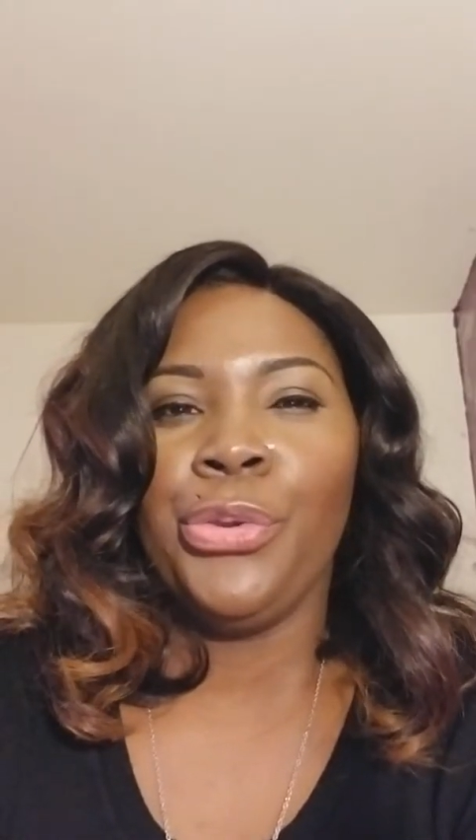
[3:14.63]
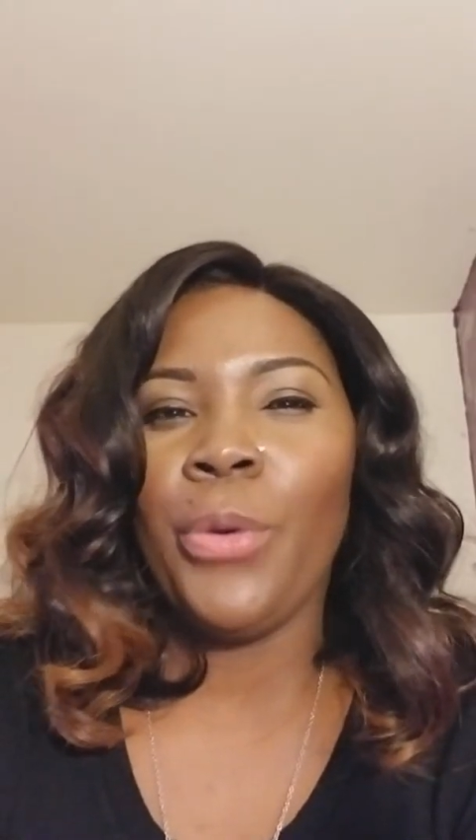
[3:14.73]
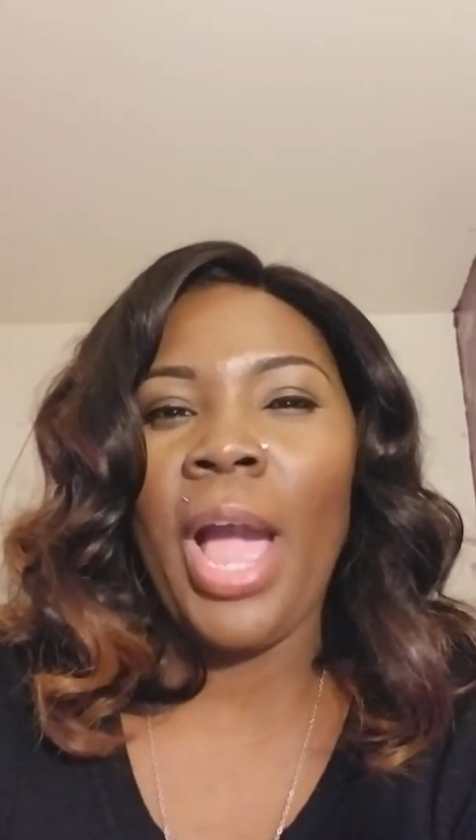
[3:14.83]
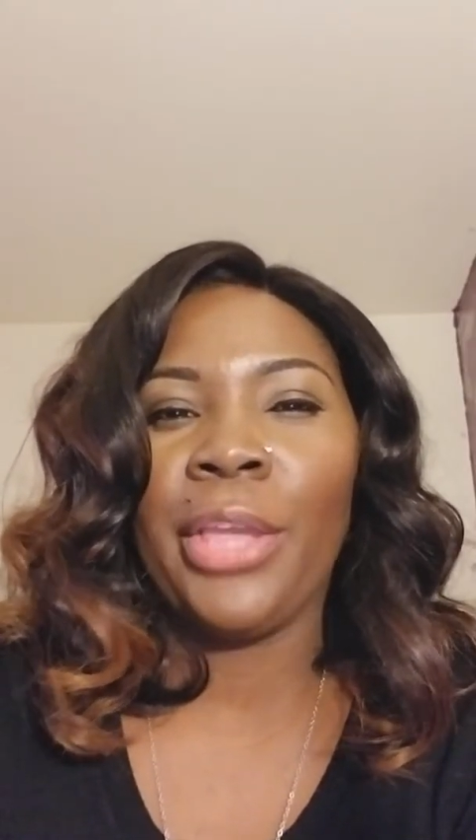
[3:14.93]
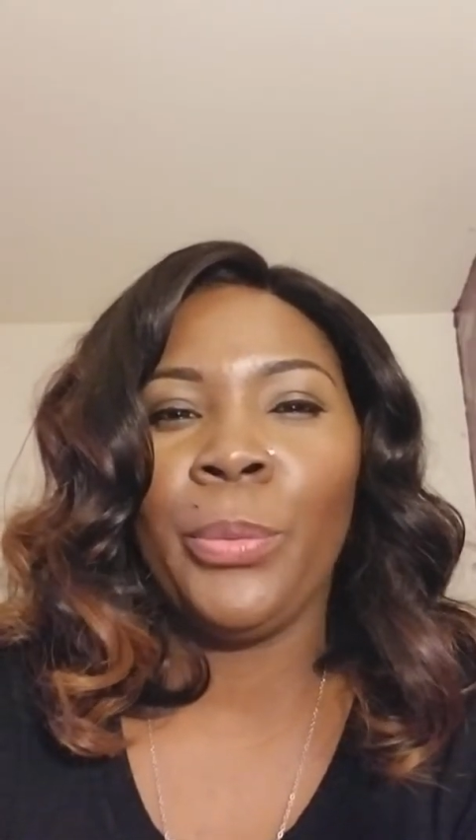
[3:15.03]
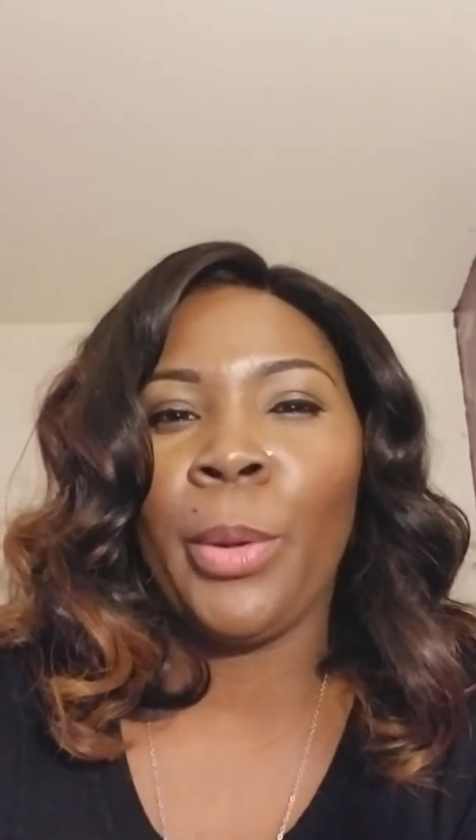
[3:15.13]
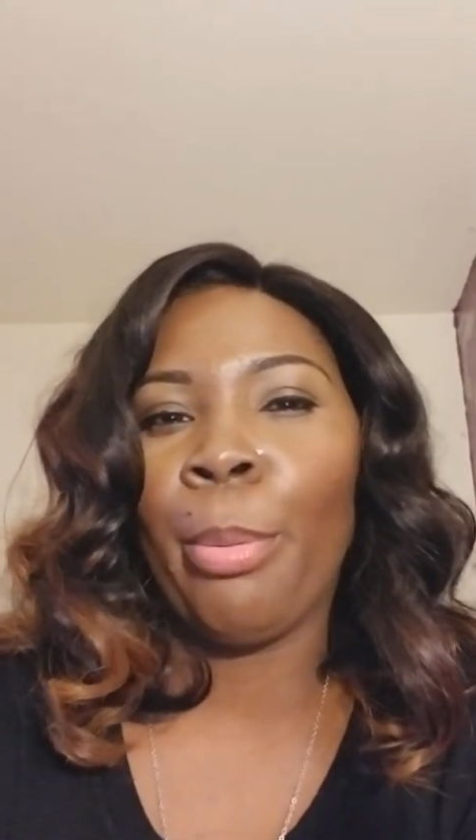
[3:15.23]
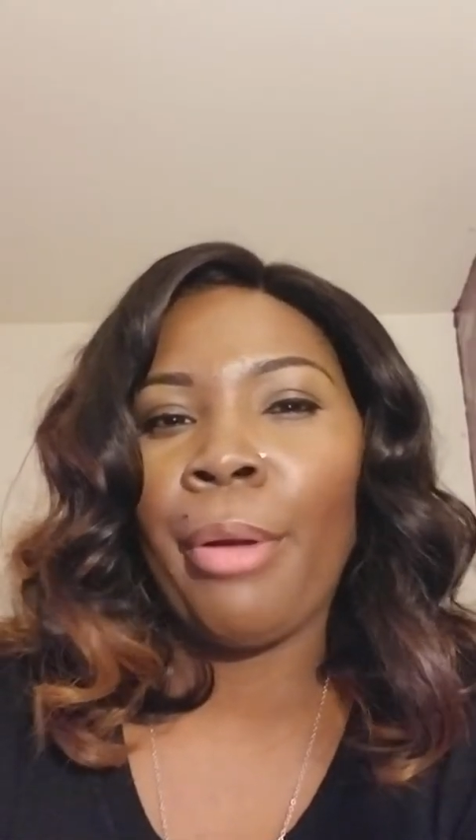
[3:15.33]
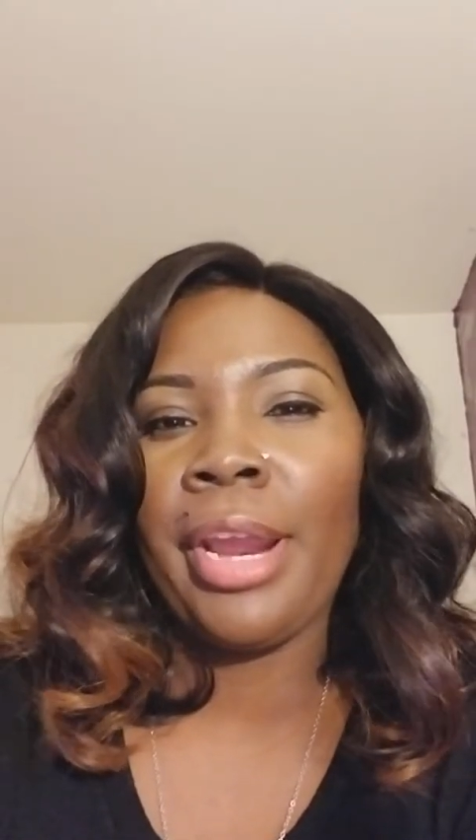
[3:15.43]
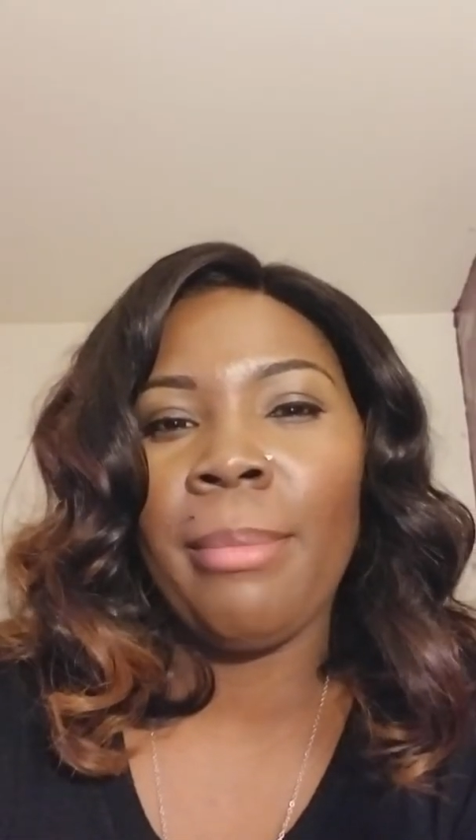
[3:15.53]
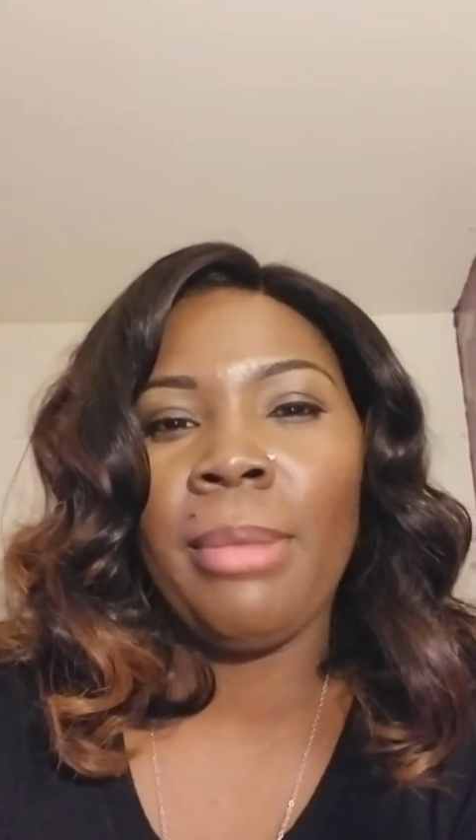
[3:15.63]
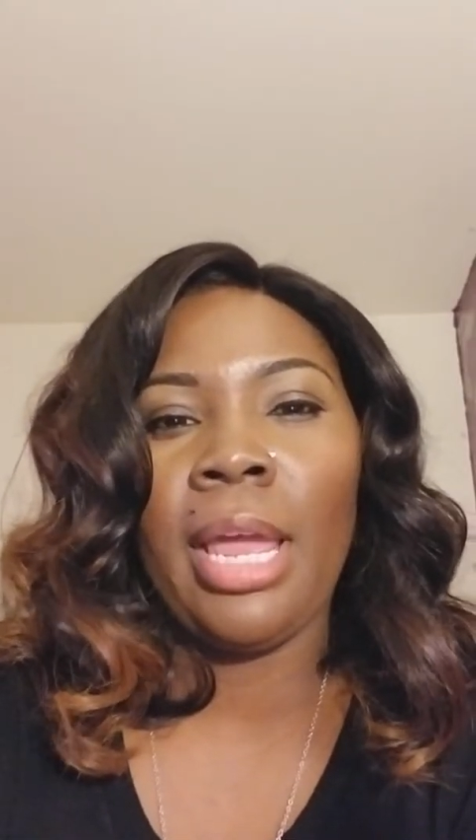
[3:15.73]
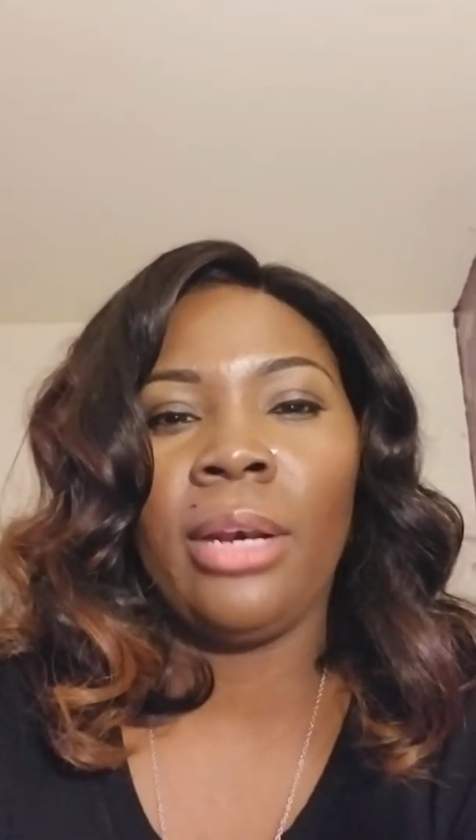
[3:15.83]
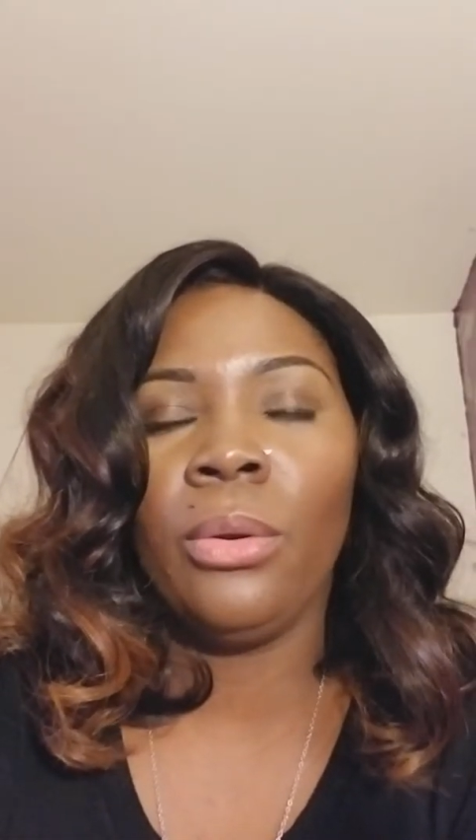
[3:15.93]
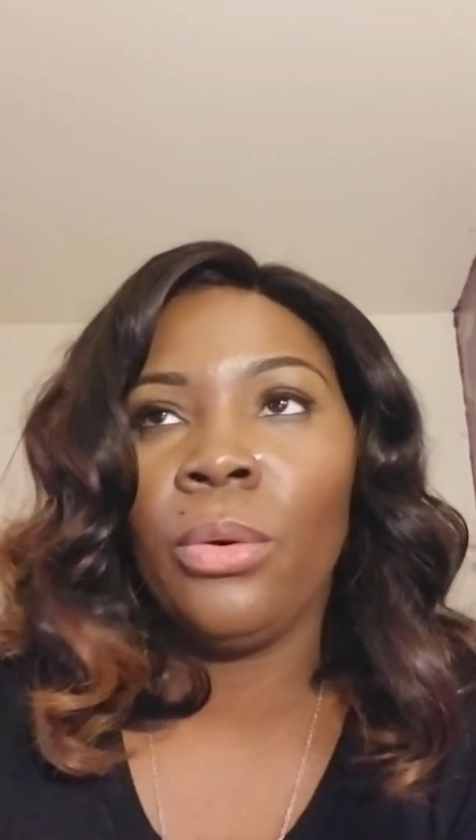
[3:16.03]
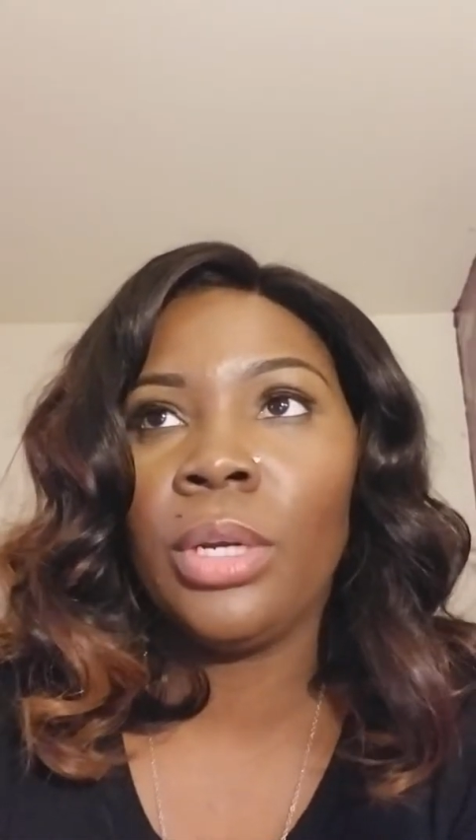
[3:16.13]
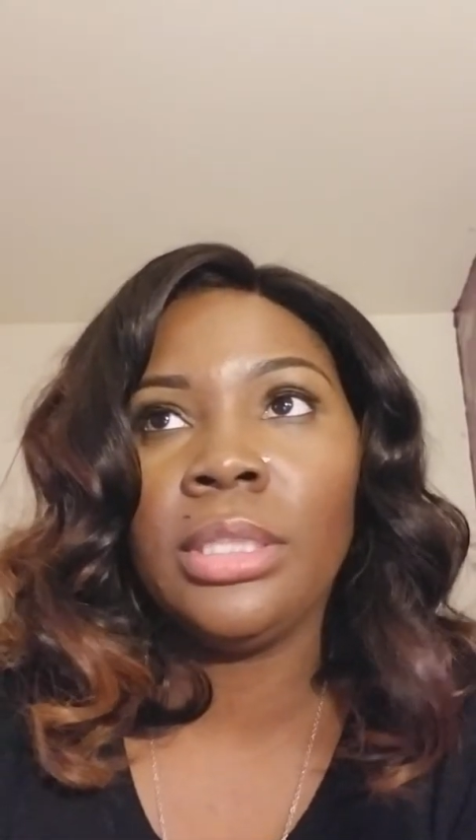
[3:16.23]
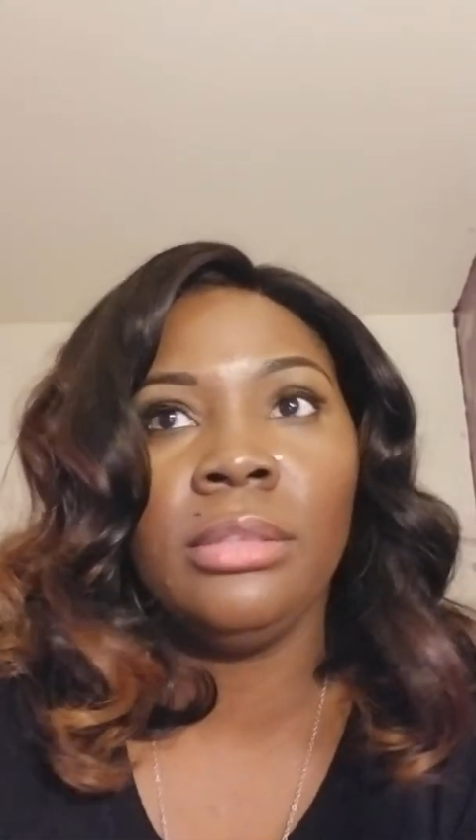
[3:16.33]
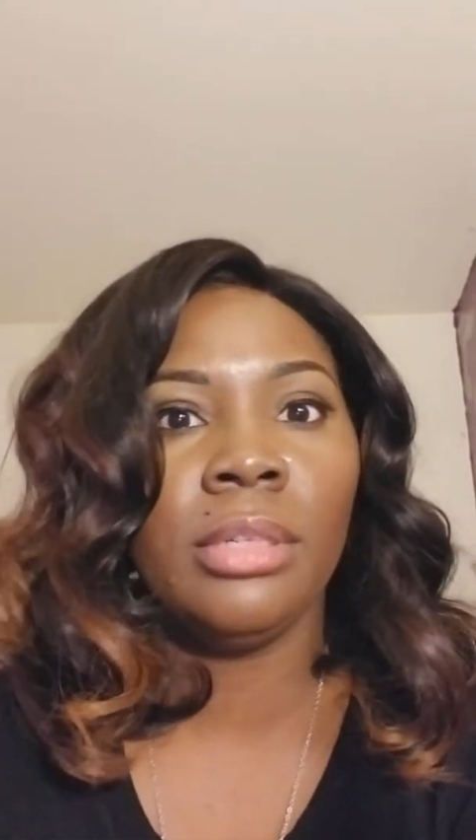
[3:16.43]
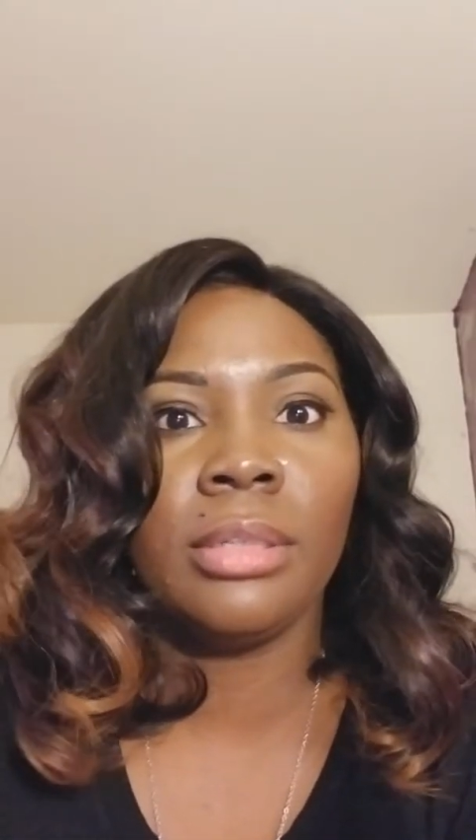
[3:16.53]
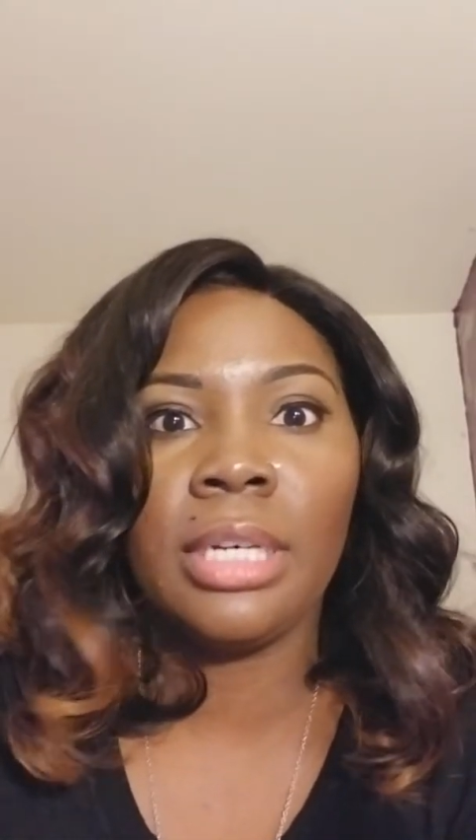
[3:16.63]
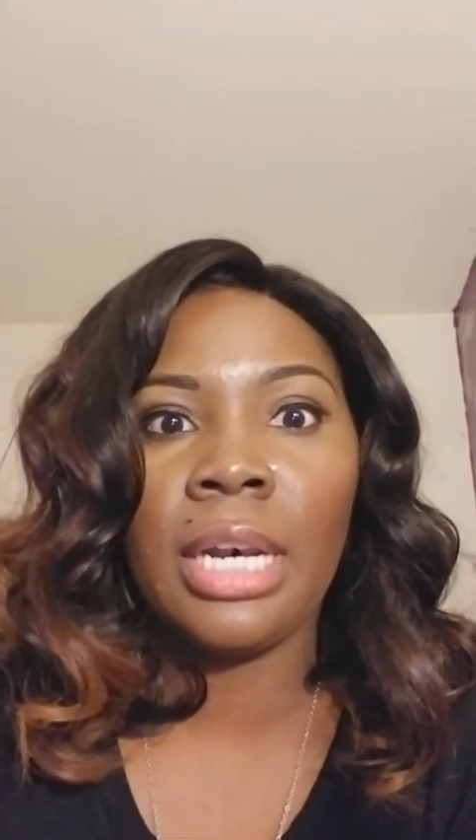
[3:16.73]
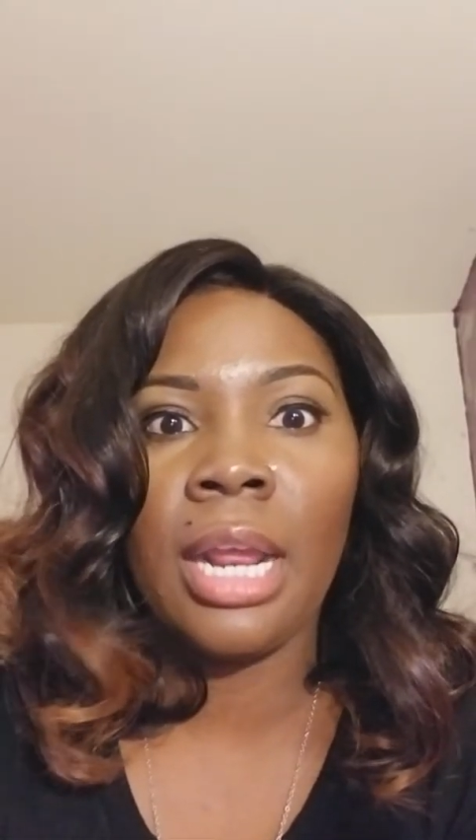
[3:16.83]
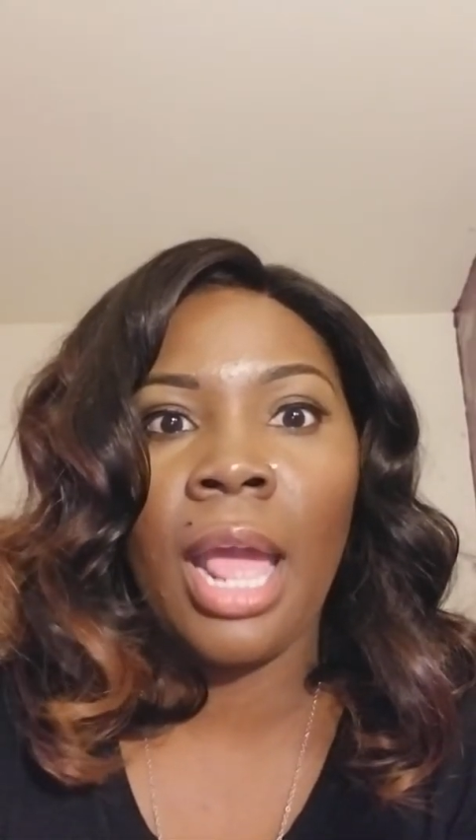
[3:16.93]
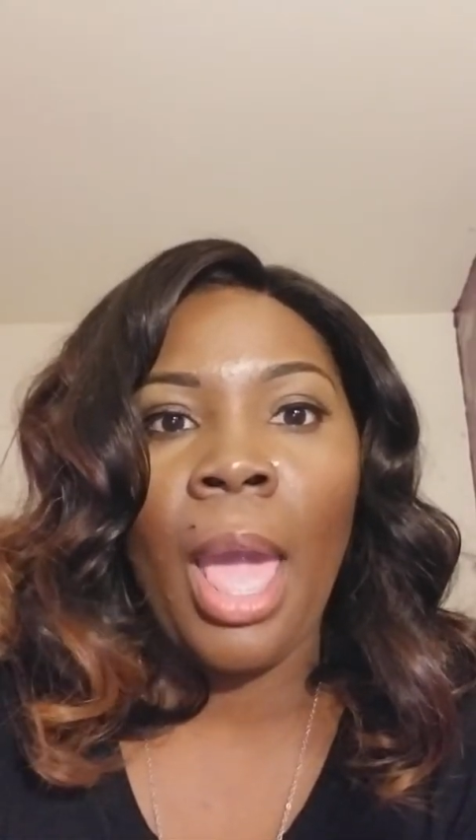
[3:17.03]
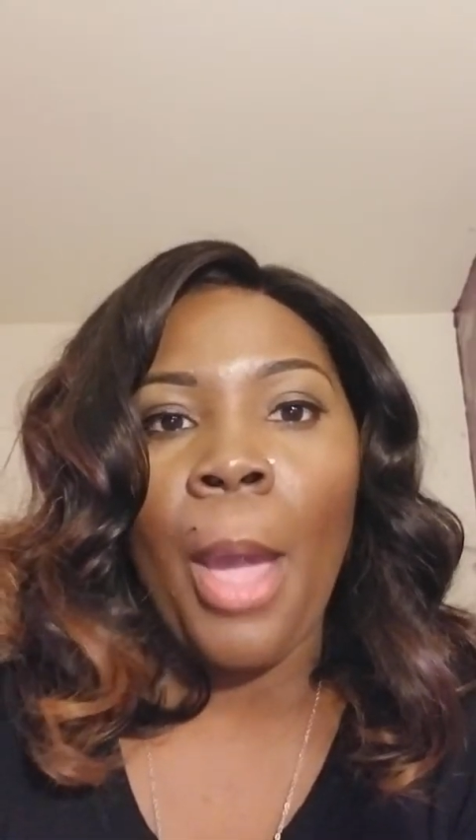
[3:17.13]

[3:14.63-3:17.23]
how you could pray and be like, Lord, da, da, da.